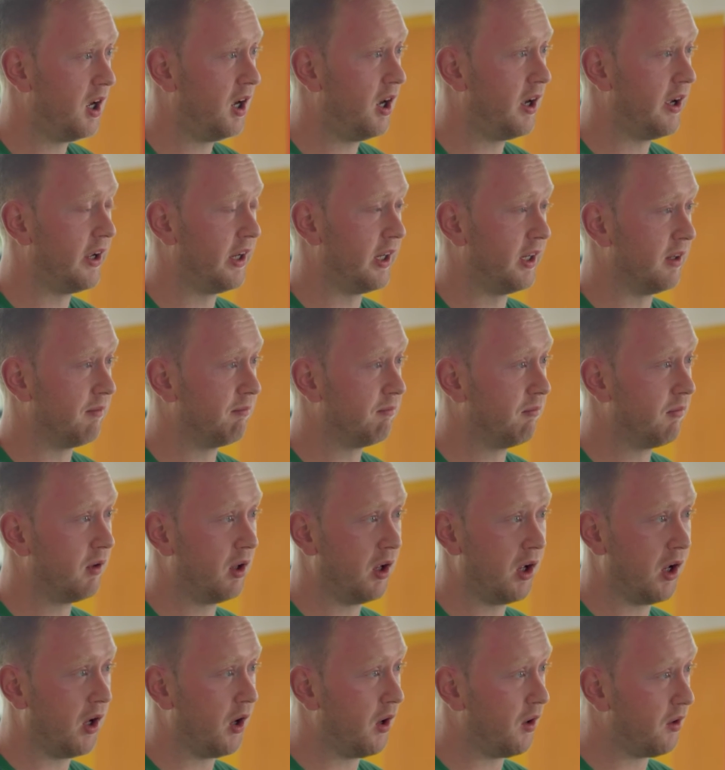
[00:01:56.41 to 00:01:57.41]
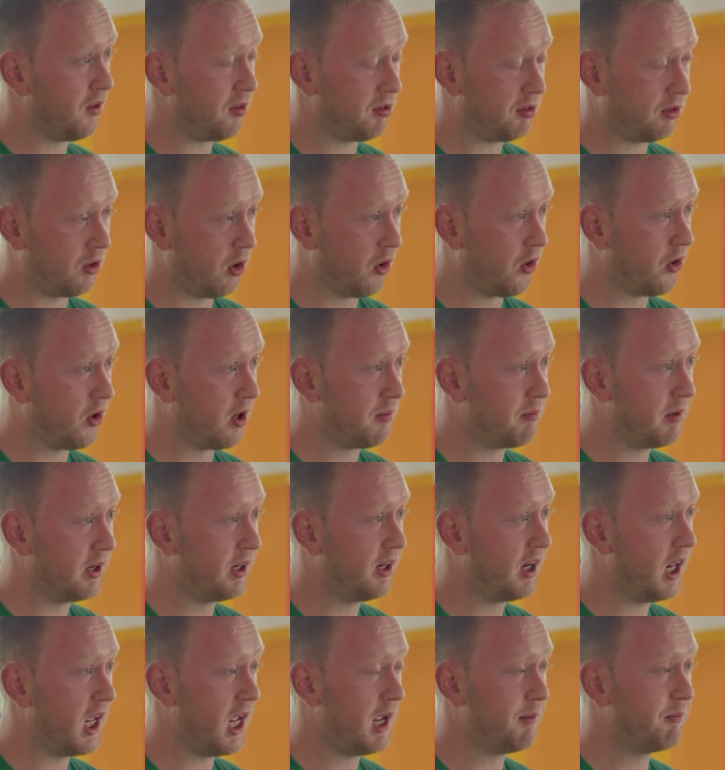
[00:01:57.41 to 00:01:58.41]
I stuttered on my
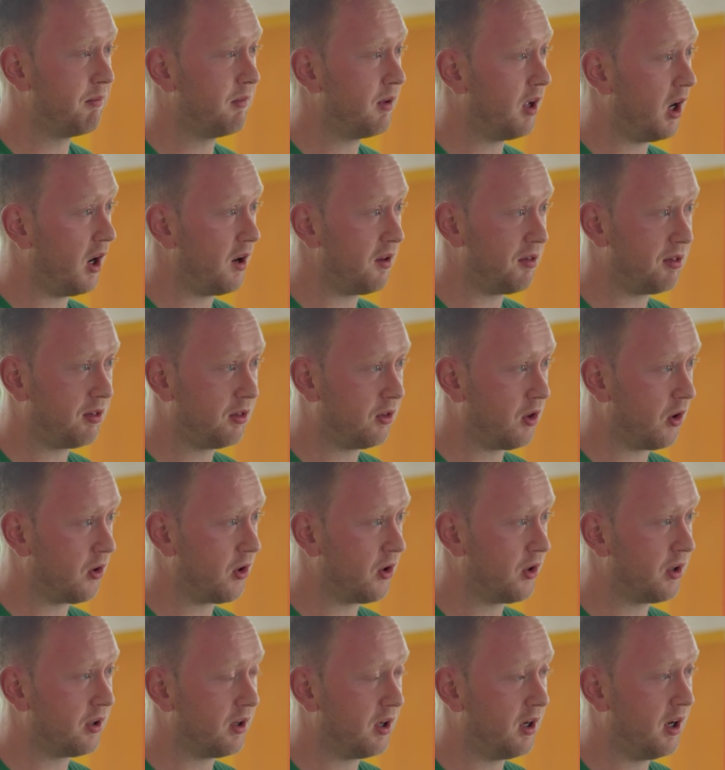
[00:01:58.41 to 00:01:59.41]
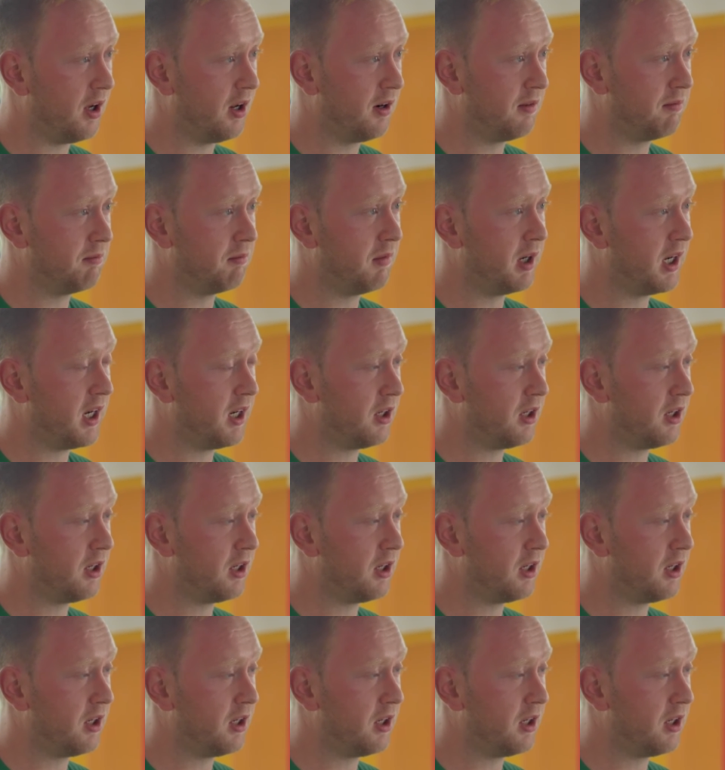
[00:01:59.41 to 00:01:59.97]
name, I stuttered on my